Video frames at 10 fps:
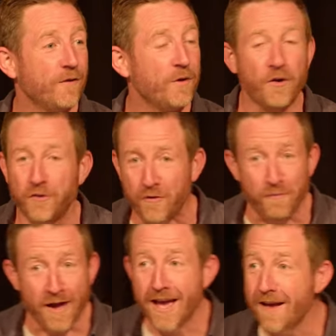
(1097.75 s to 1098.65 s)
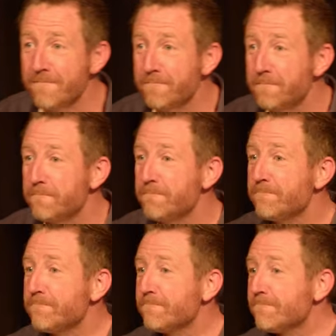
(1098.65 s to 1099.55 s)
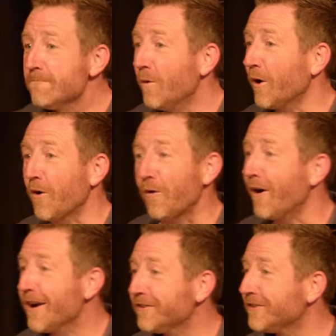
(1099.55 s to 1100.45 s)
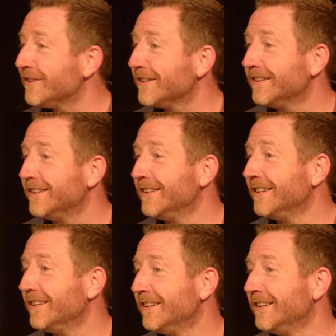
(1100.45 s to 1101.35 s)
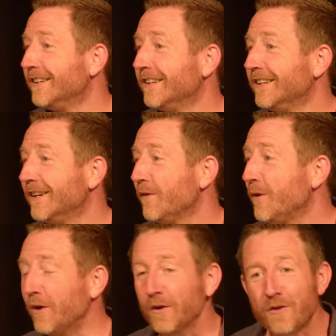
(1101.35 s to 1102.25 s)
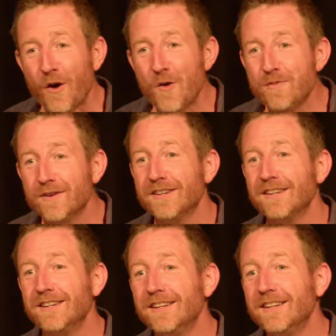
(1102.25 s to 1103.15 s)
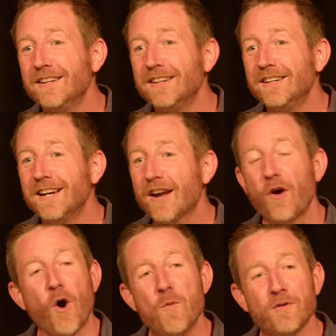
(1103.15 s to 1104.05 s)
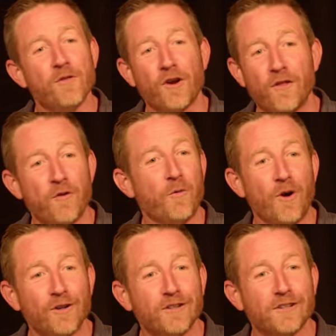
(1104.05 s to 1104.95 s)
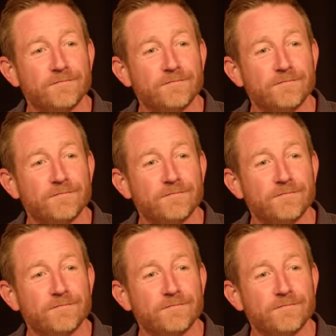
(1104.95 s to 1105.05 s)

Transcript: We don't despair. We're not crushed. We don't lose hope. Because our hope is not in this world.